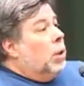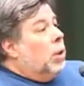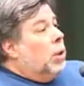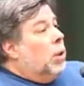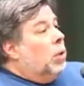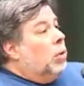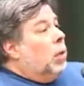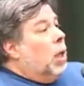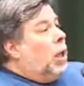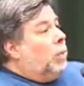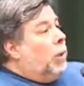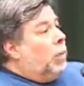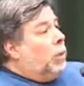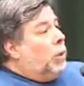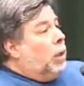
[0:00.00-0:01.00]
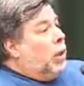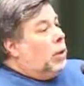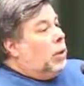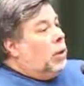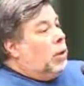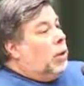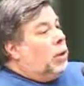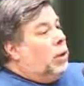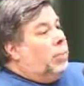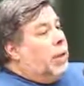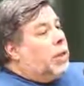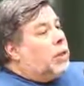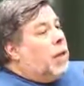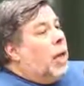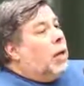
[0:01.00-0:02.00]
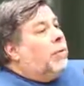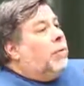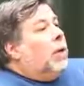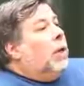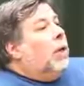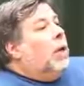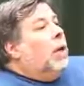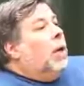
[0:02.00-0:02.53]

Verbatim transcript: You know, a lot of people get, get their best out of it.